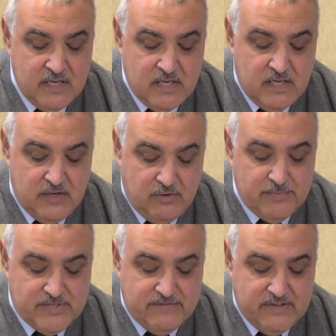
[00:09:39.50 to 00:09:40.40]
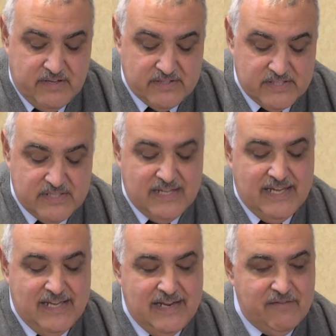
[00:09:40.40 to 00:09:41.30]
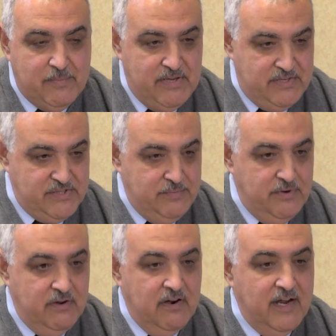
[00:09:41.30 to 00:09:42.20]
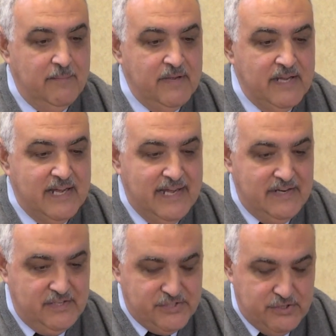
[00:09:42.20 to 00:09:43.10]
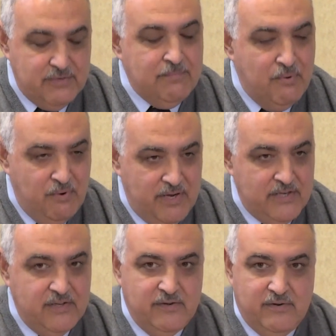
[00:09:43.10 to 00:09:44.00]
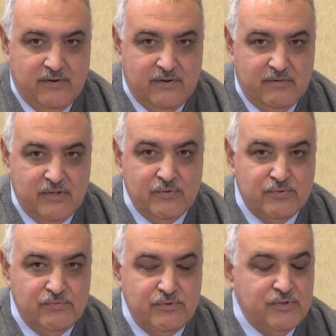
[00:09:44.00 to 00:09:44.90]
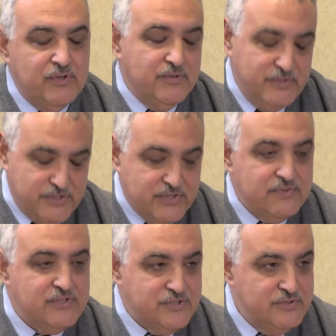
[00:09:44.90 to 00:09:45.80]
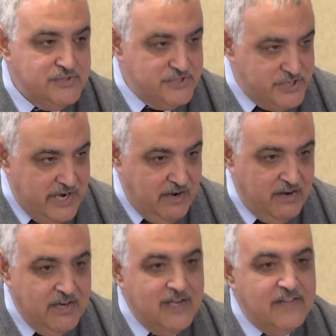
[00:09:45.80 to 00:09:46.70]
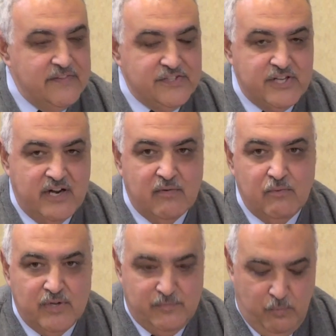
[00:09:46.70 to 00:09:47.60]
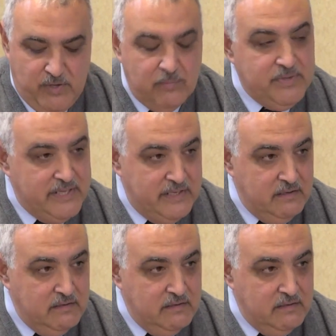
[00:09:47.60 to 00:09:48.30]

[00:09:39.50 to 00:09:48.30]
analysis, in every PhD program, at a certain point, the students choose a chair. The chair will be